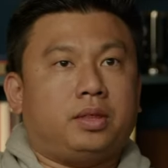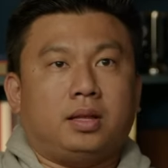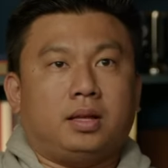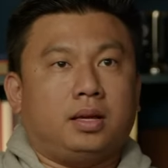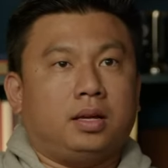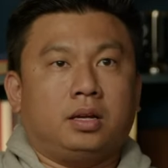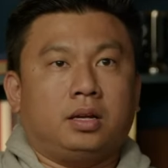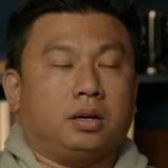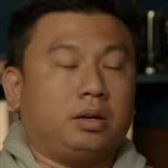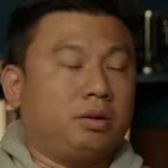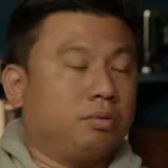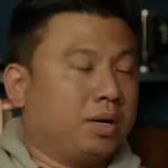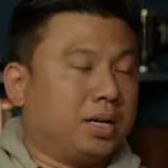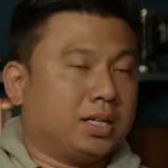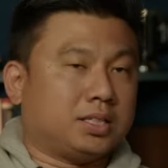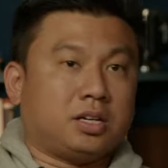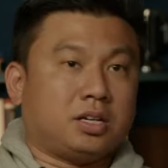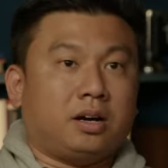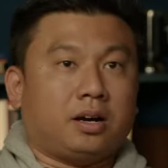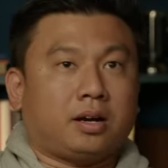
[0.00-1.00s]
you know, you want
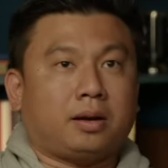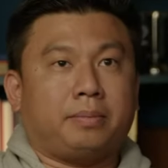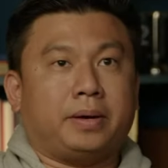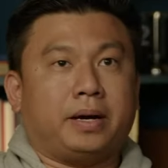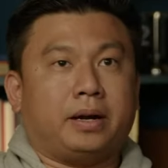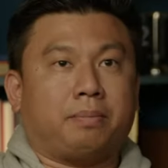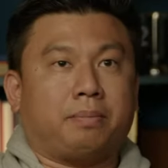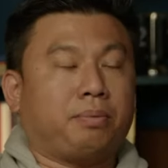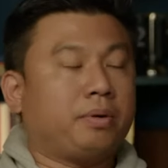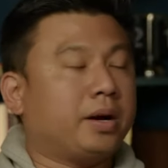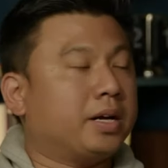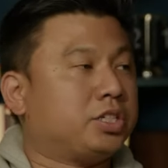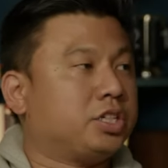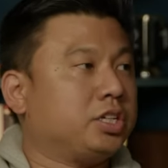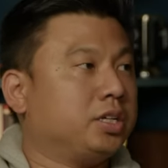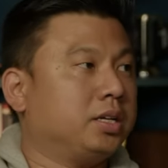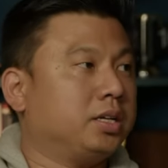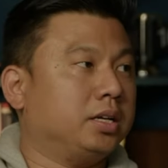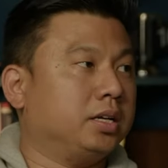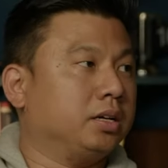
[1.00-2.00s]
to talk about oppression
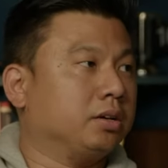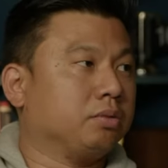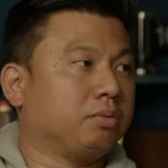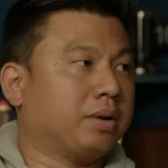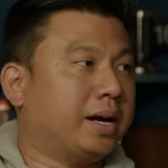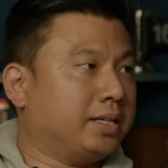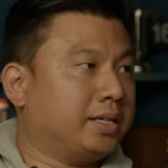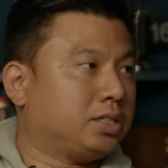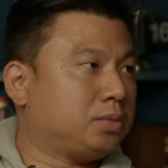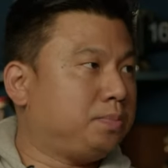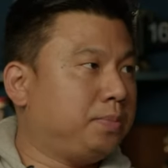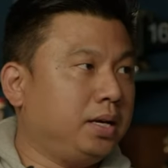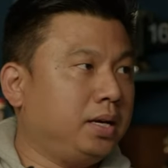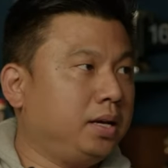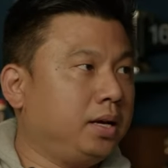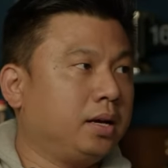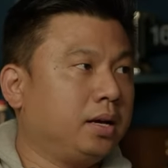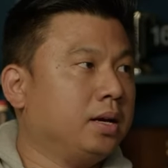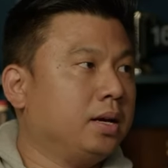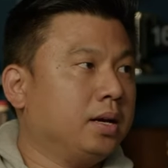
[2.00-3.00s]
and yeah. your rights
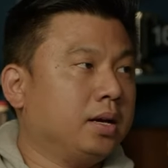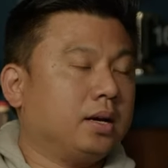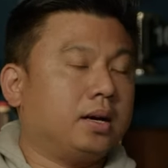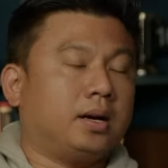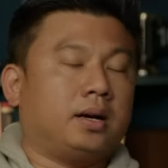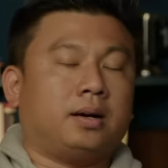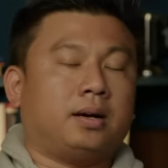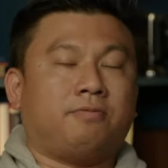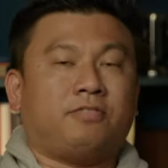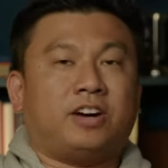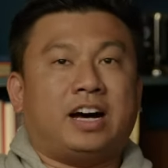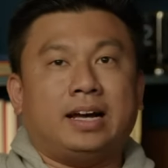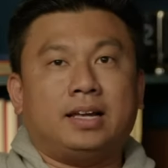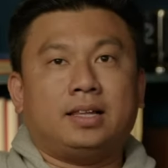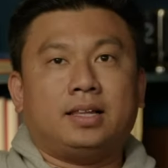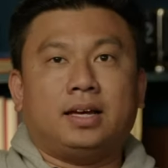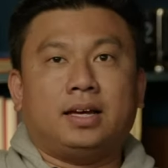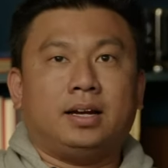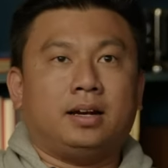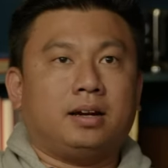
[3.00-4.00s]
being uh,
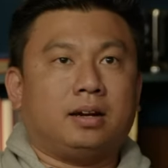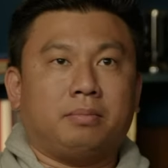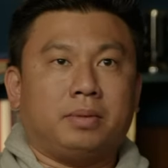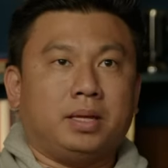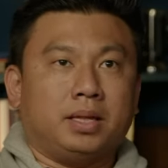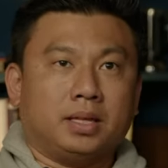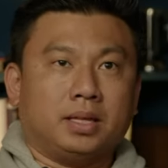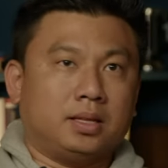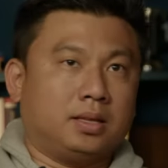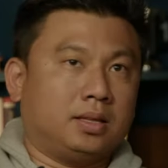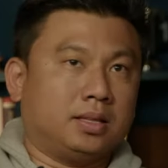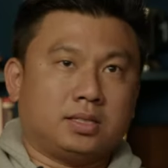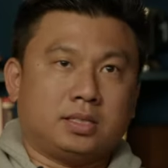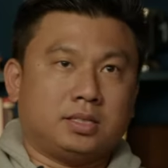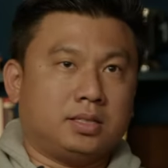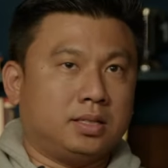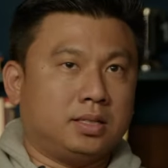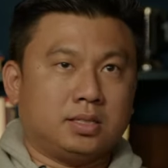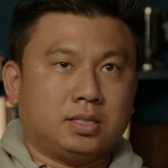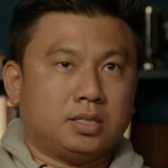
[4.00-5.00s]
violated. I mean, th- this
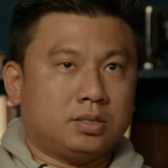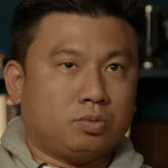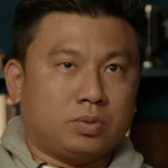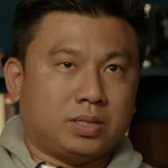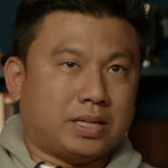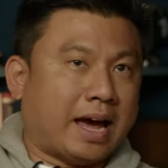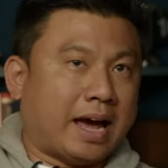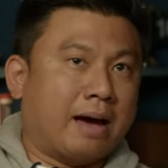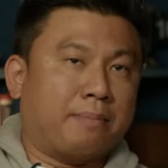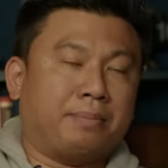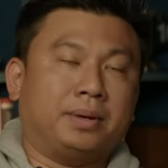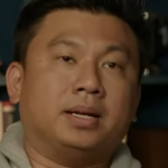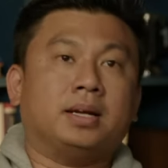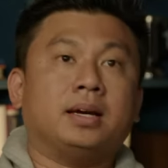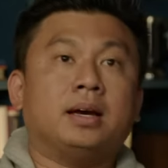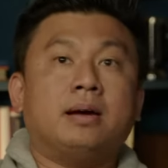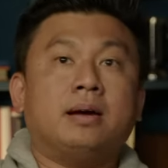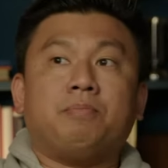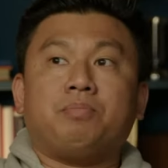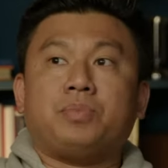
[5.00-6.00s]
this is what happened,
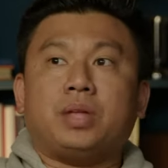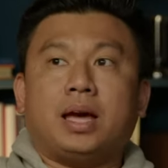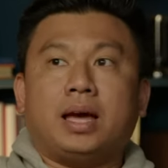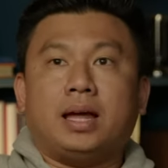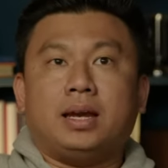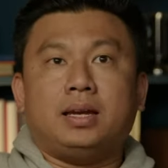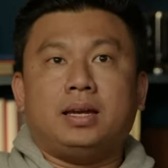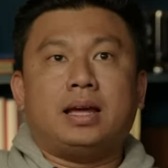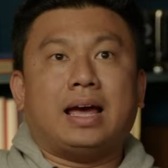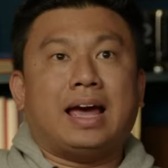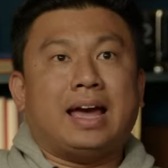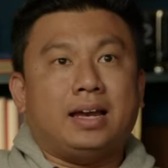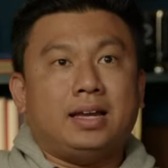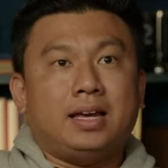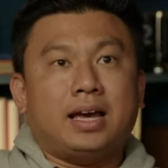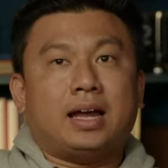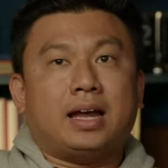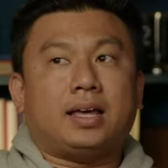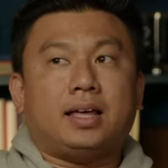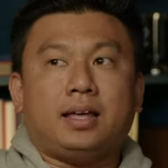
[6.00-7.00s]
and and
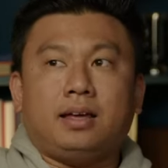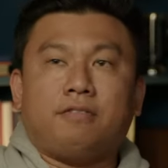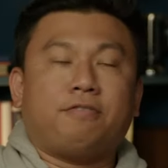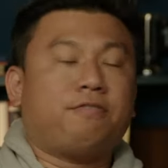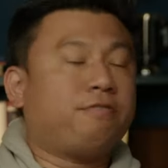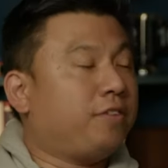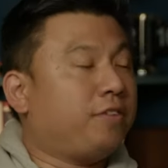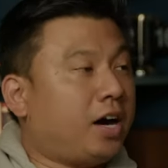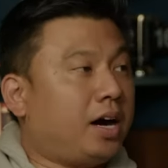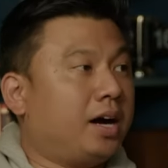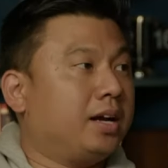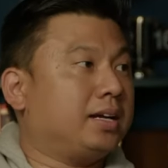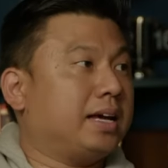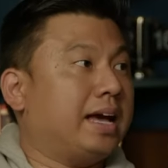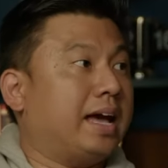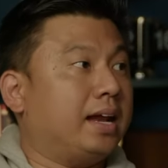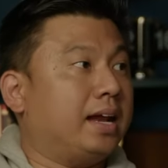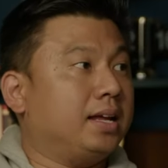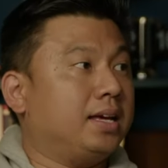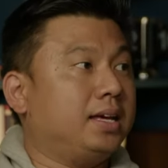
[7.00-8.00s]
yet he fought
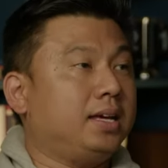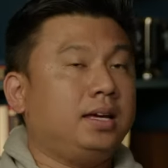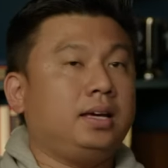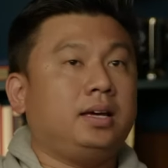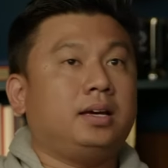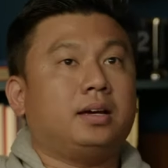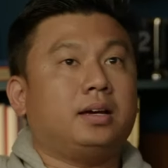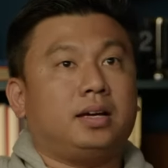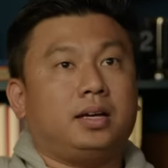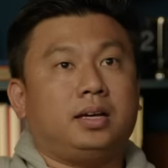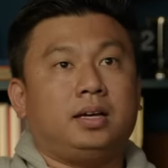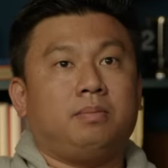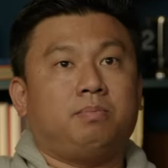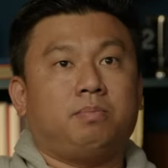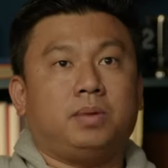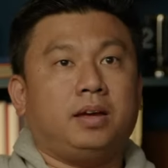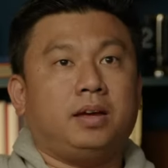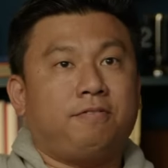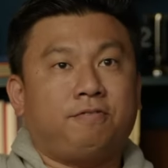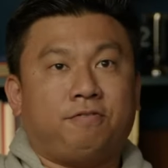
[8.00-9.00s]
and he he
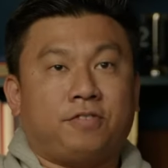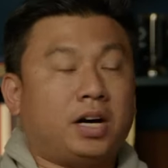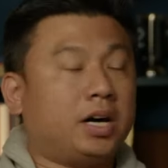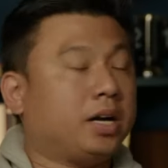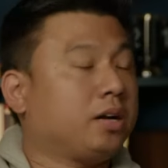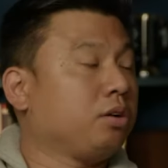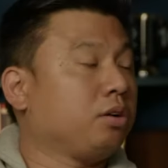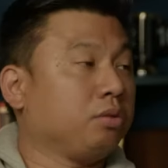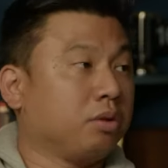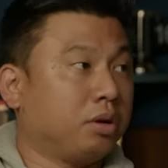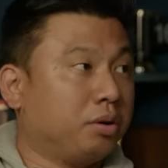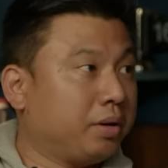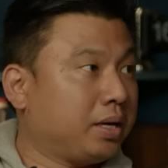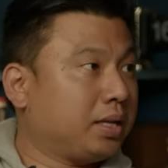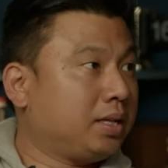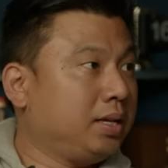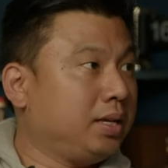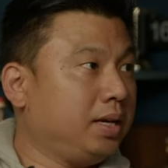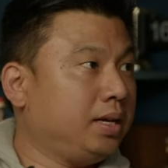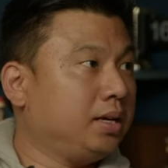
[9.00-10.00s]
he fought
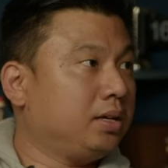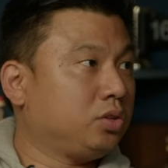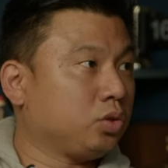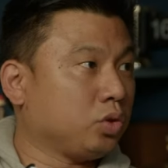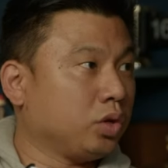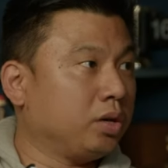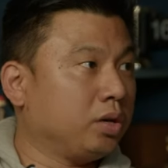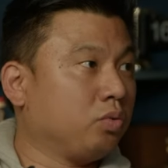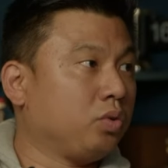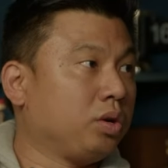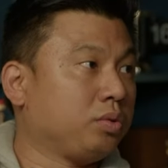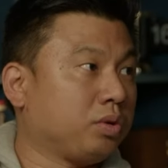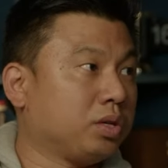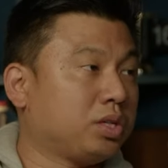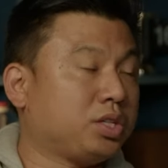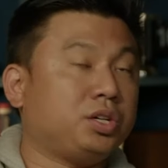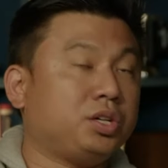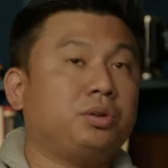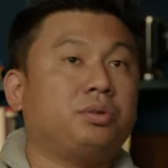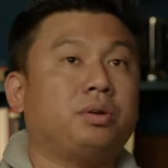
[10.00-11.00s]
heroically during World War
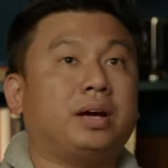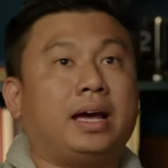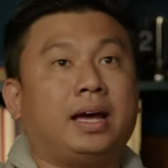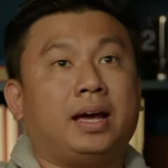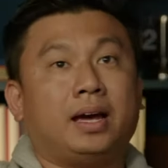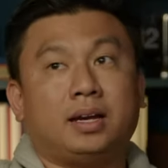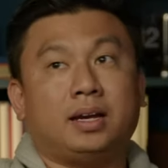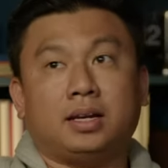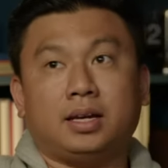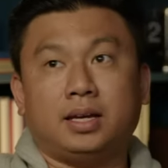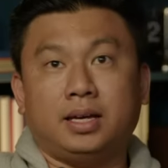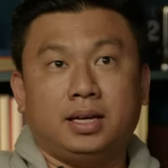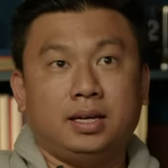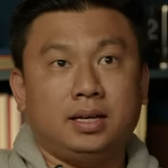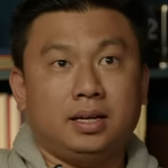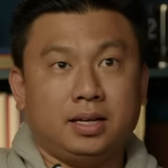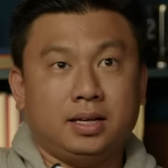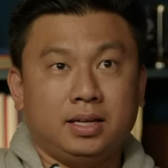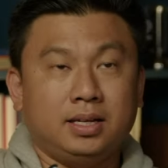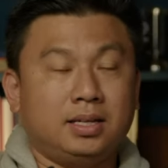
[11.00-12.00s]
II, and he
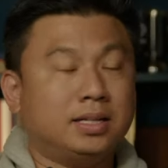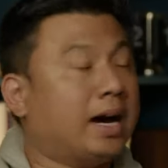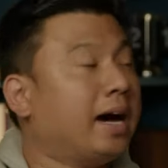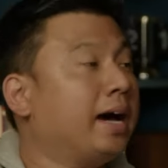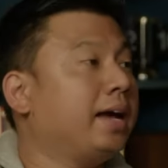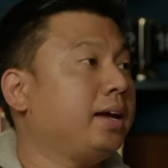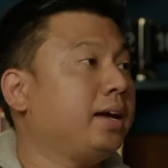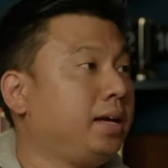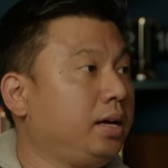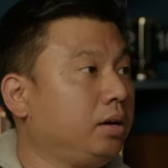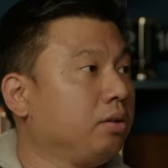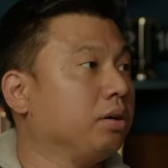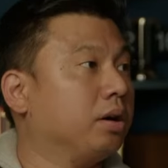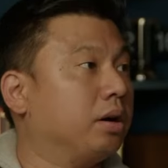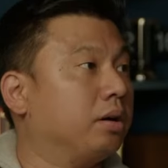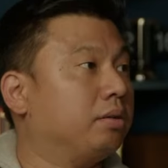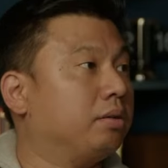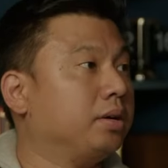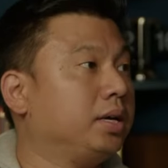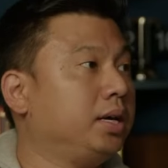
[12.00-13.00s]
he died a
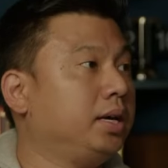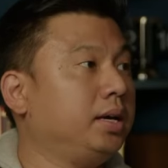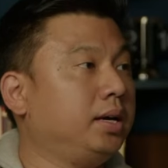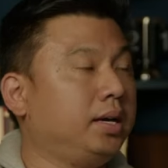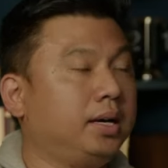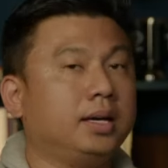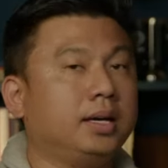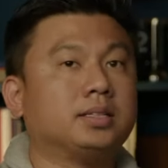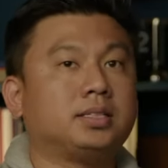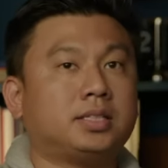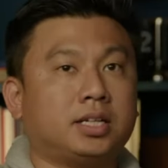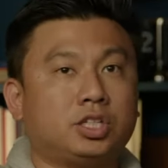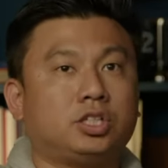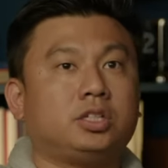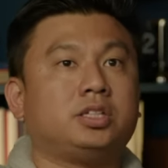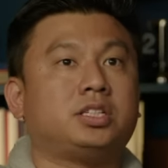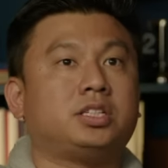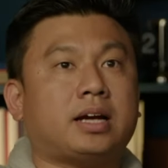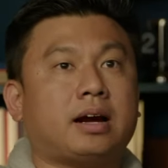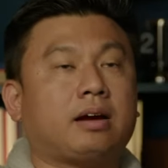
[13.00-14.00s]
hero. Wow. He he
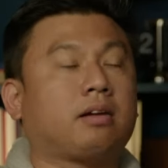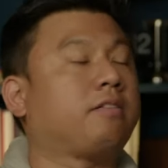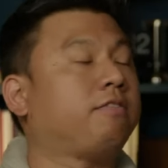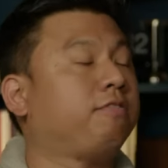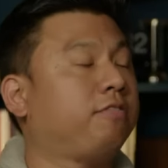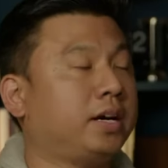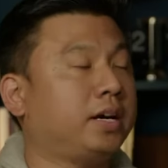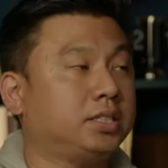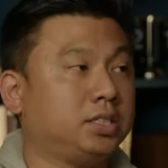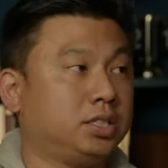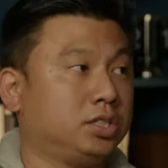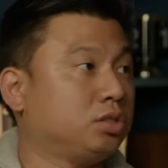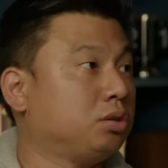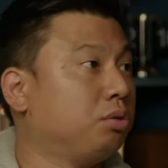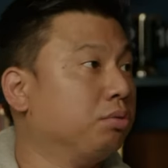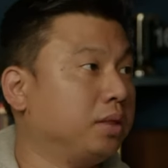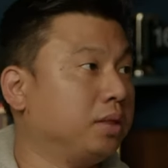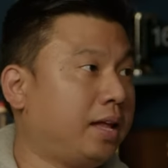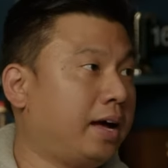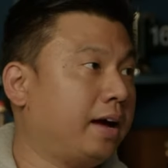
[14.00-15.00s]
essentially sacrificed his
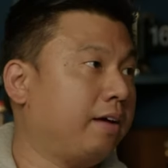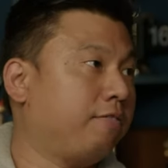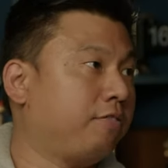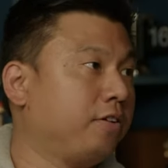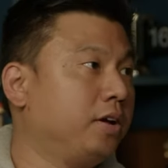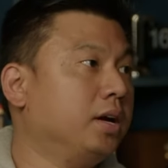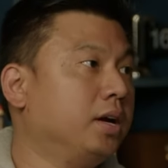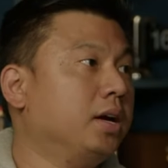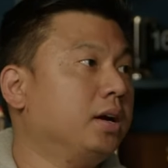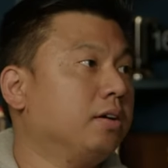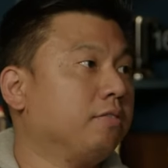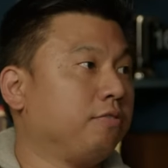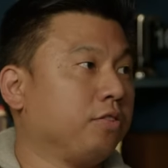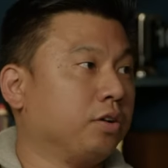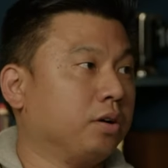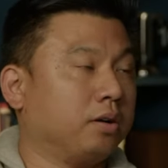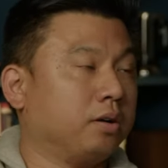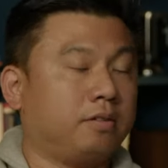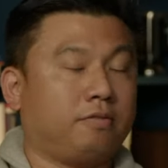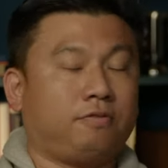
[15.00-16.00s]
own life
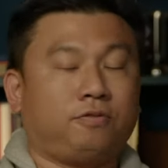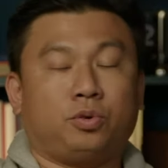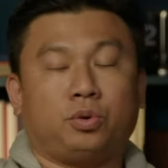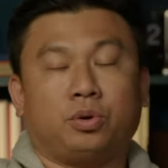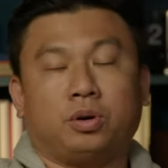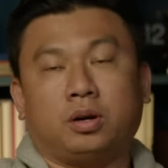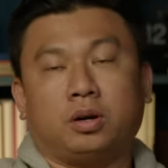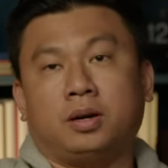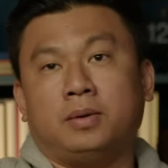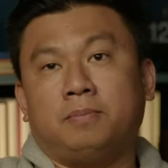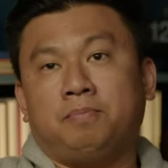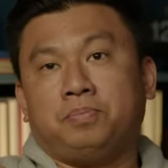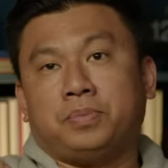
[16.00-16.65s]
for for.